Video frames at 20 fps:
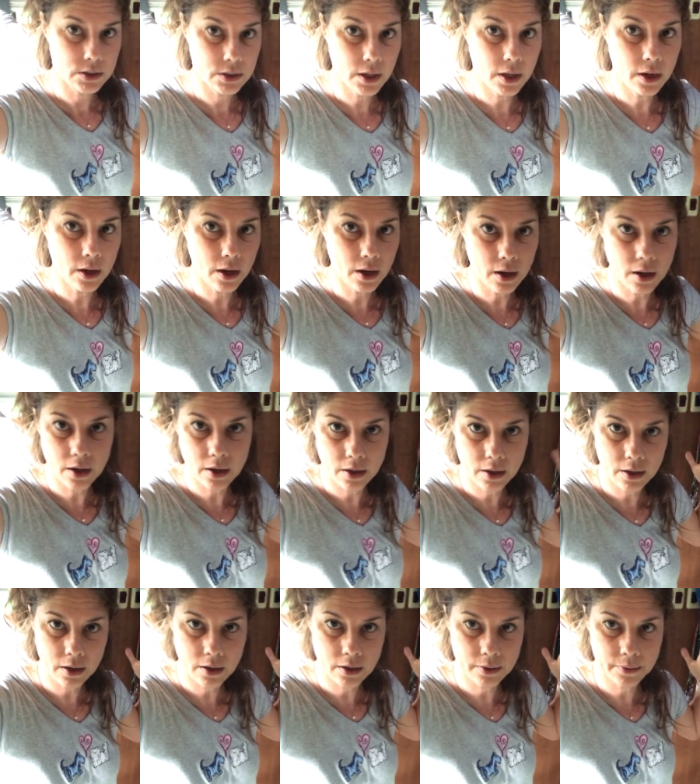
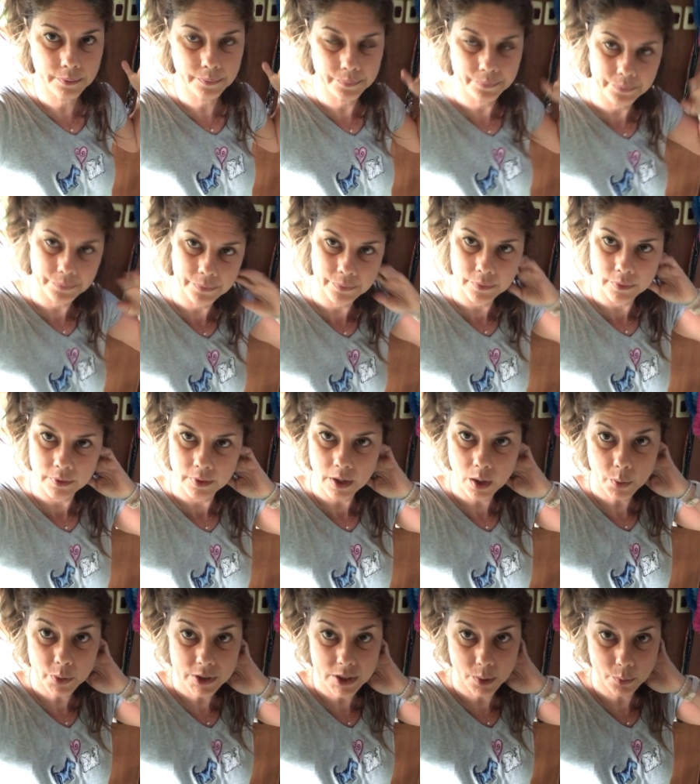ta-da!
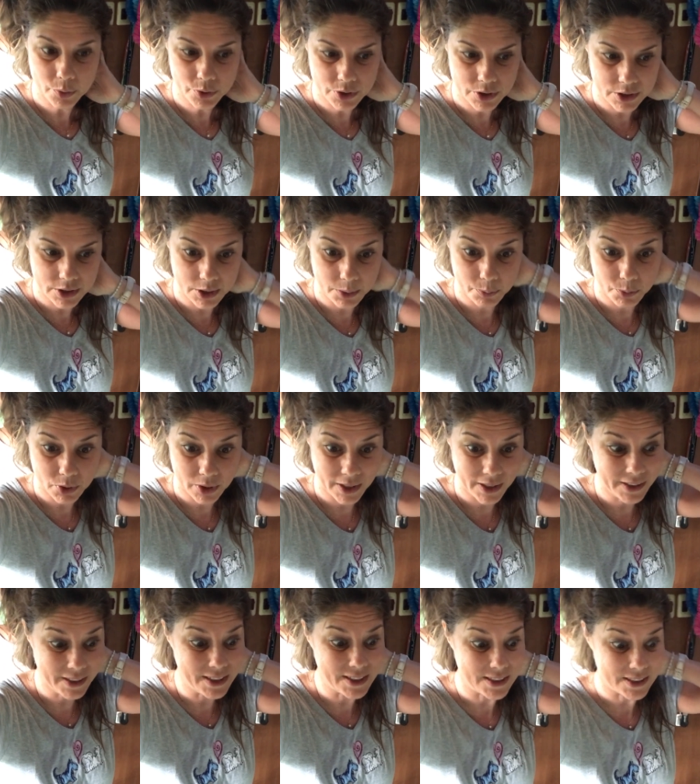I was able to sleep till
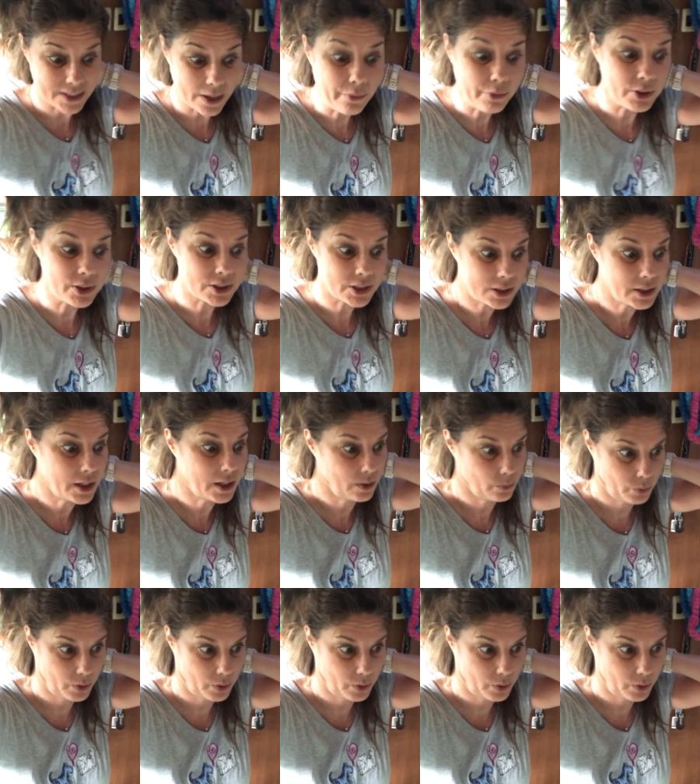at least seven today,